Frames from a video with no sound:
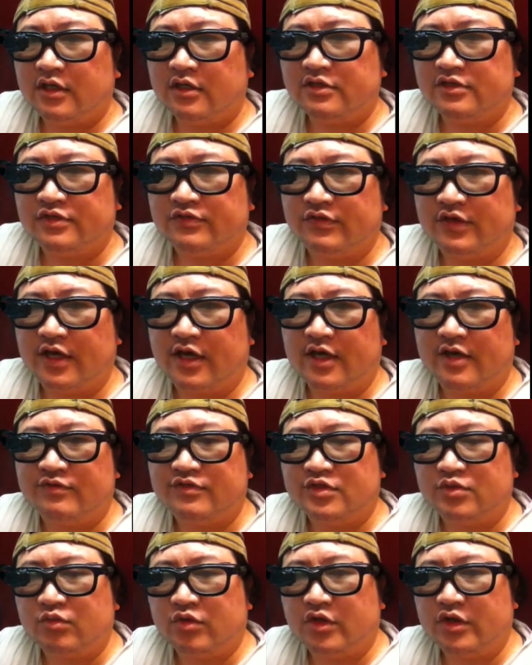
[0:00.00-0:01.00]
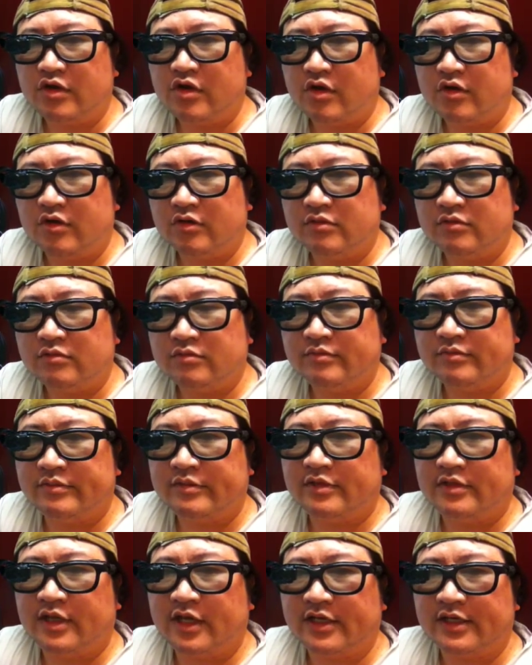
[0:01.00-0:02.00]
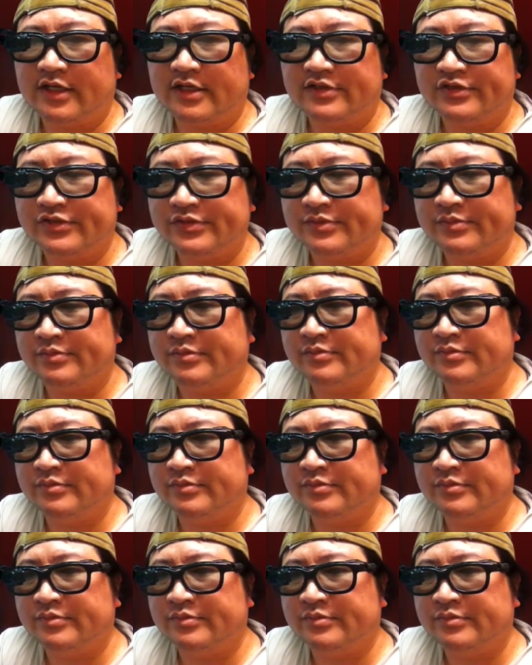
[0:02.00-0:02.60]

Something I have to work on, I guess.